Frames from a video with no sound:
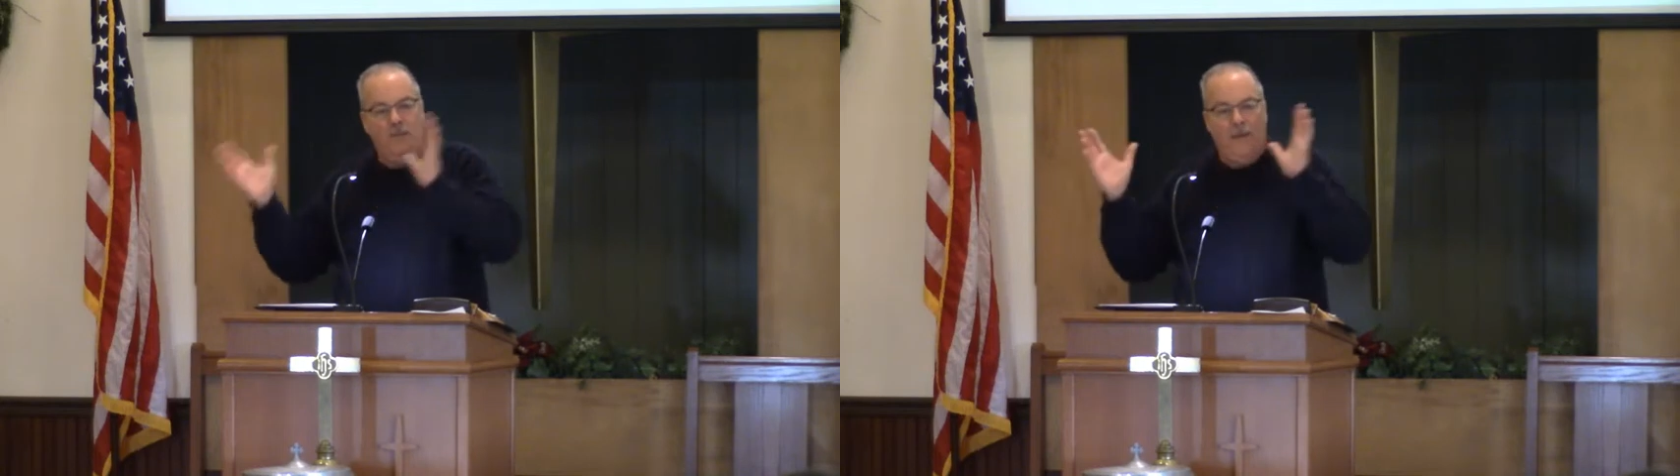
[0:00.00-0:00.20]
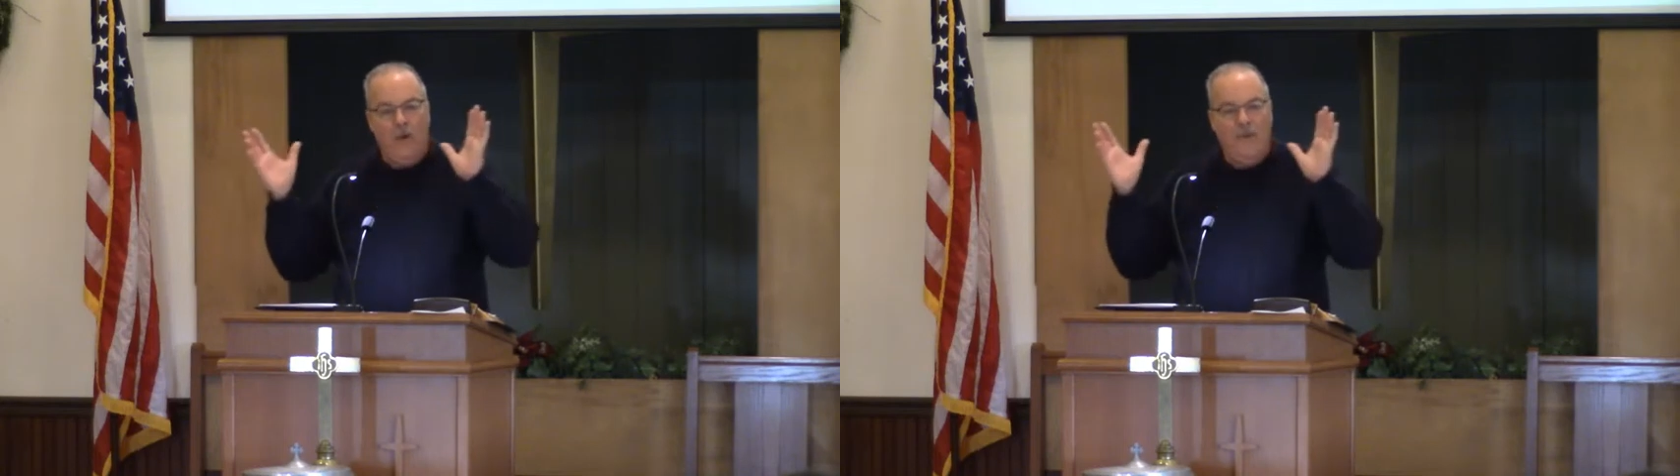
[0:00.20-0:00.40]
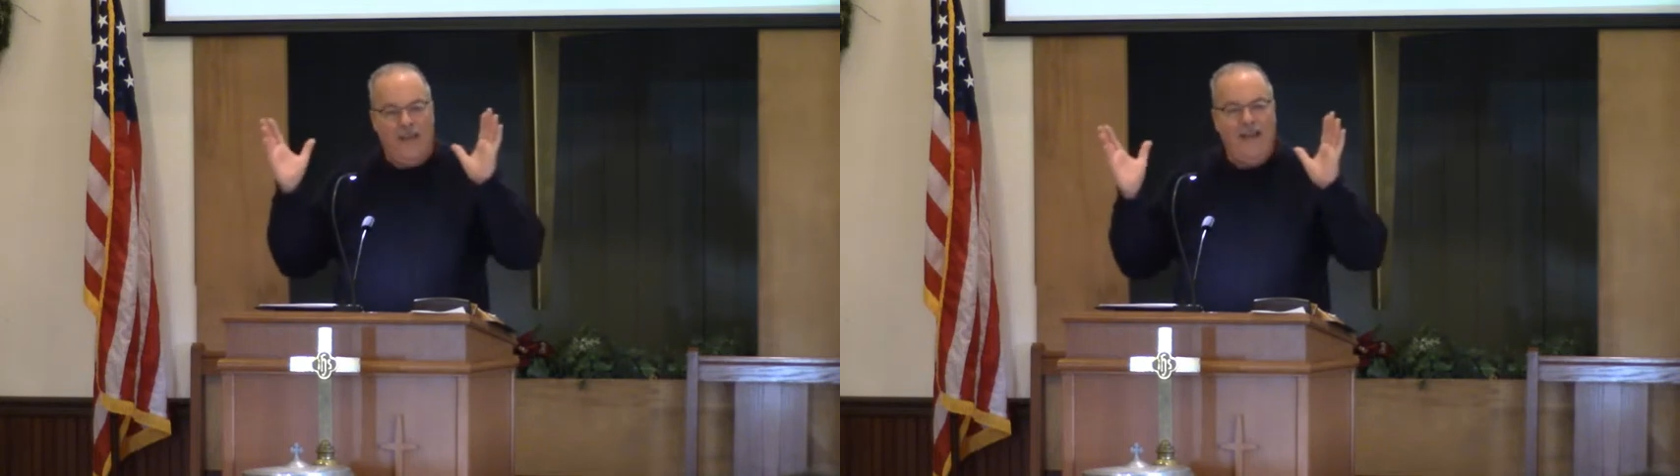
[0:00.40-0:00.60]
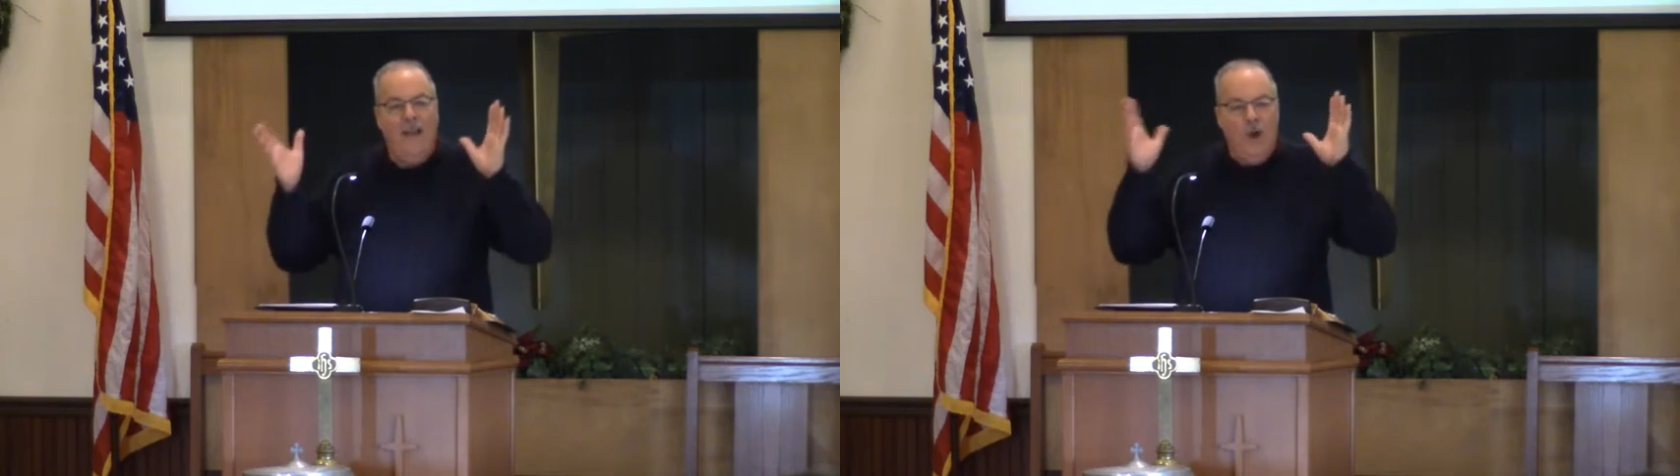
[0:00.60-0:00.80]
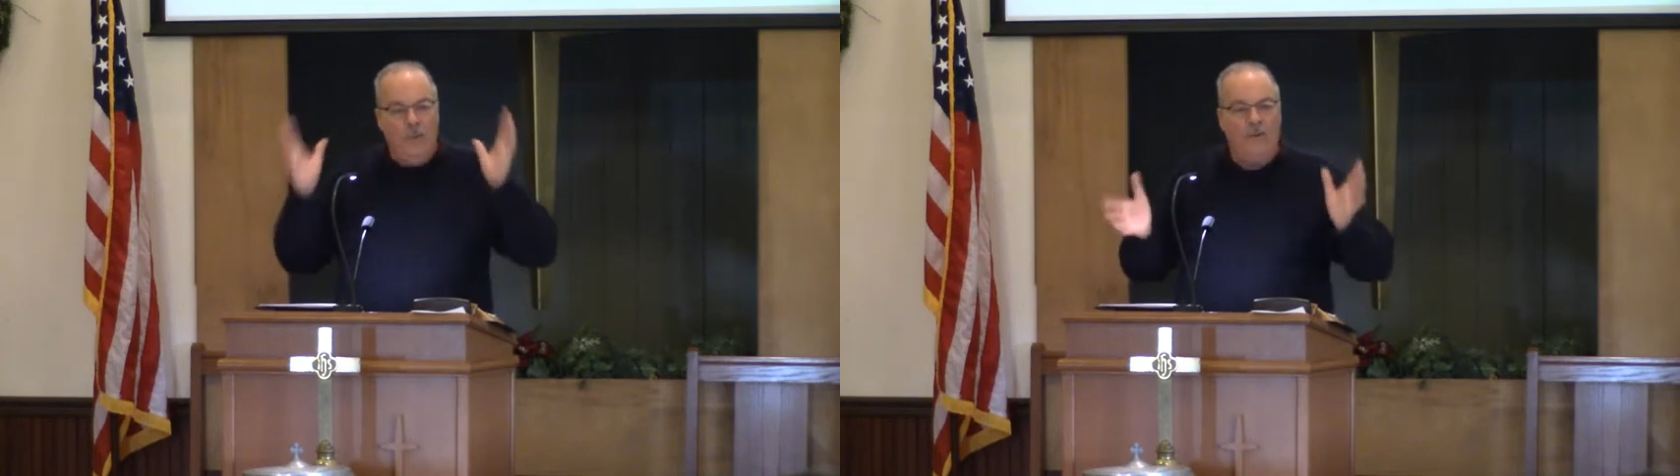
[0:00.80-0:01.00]
be okay
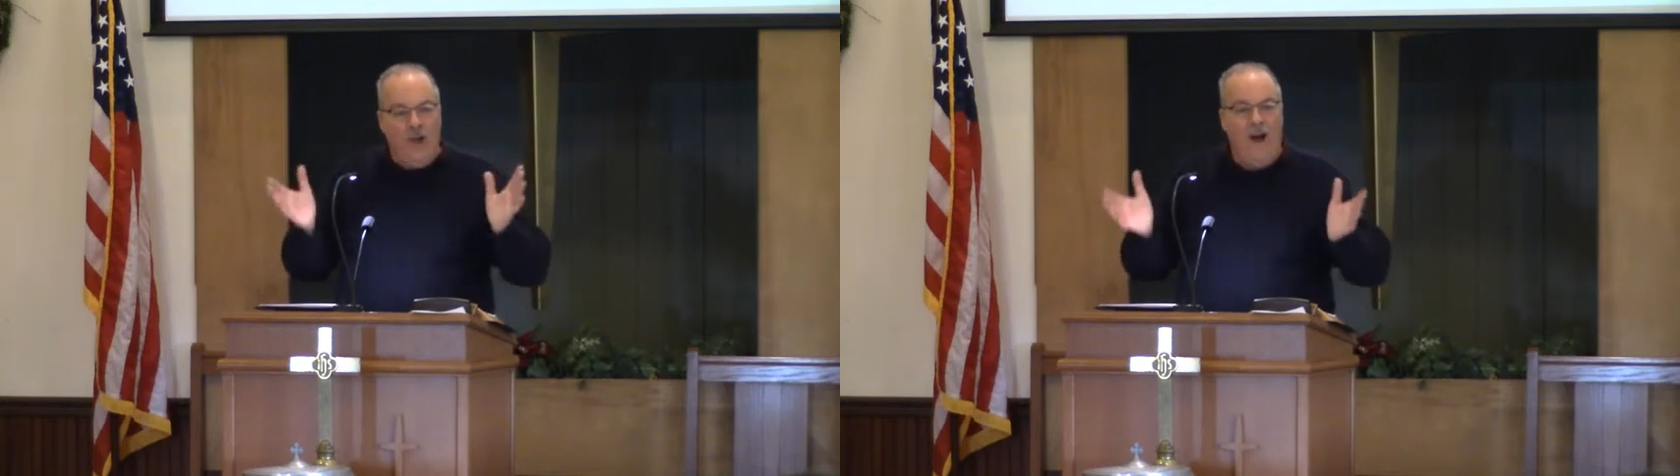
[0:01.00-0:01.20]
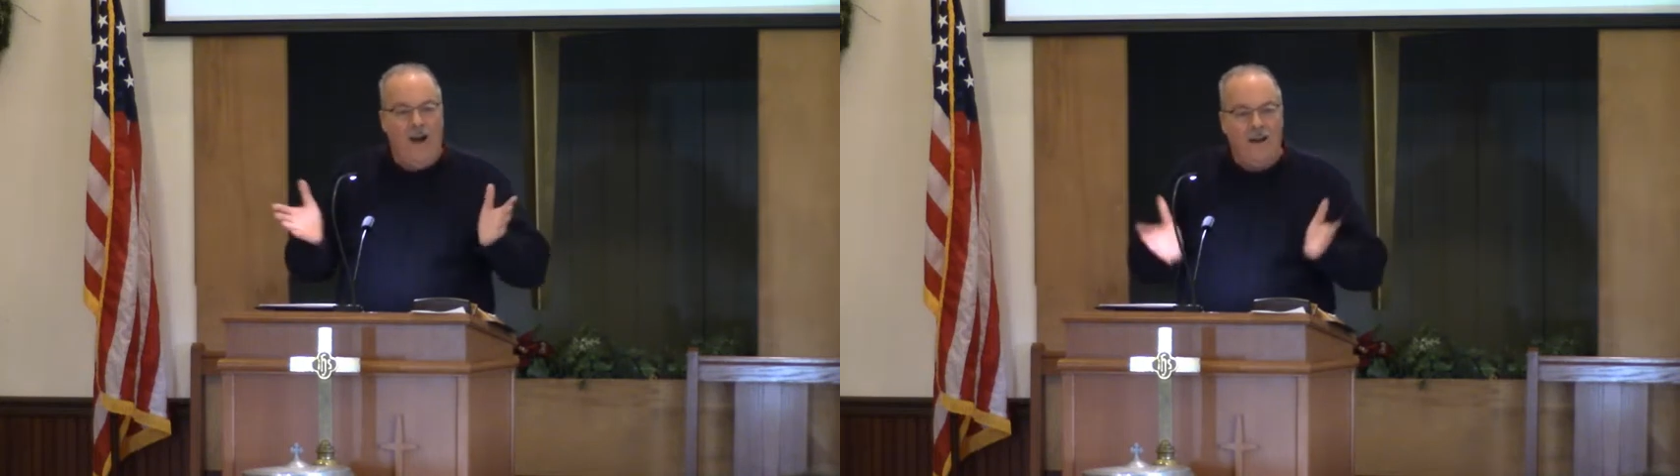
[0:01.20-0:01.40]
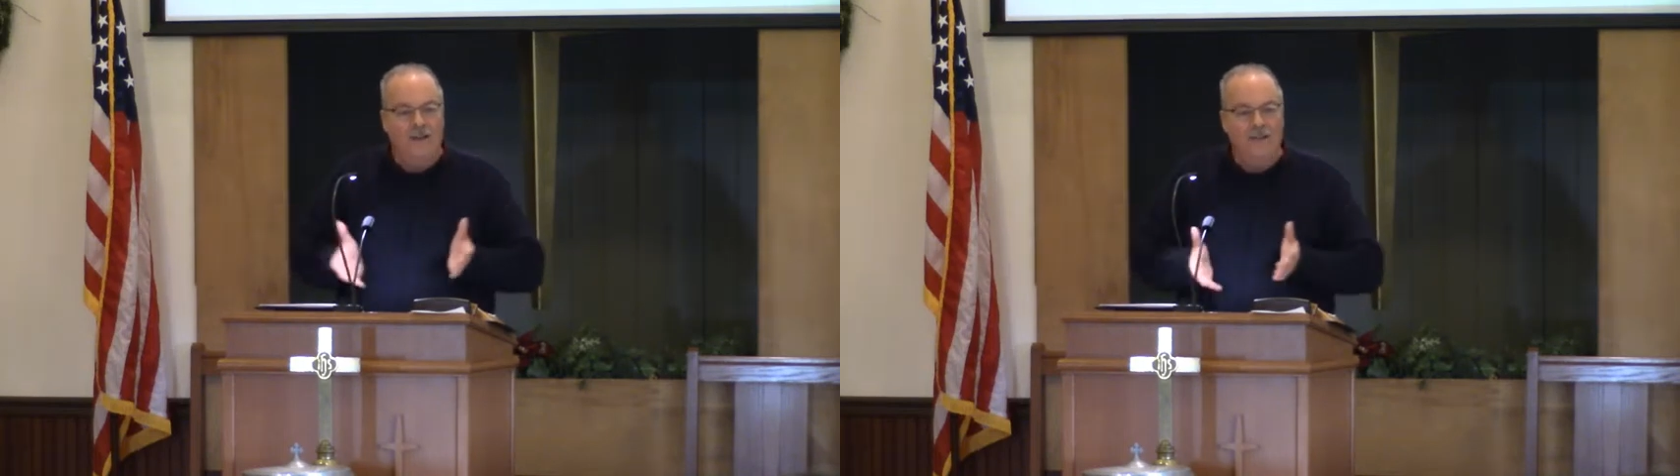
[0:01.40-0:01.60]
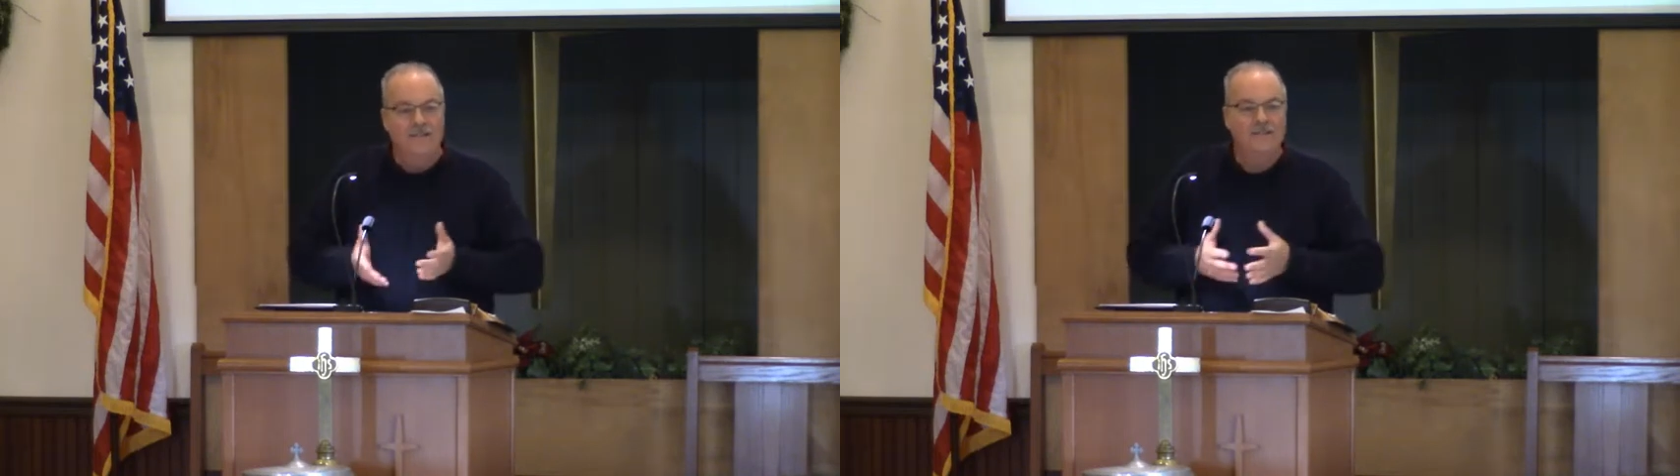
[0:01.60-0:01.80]
with God.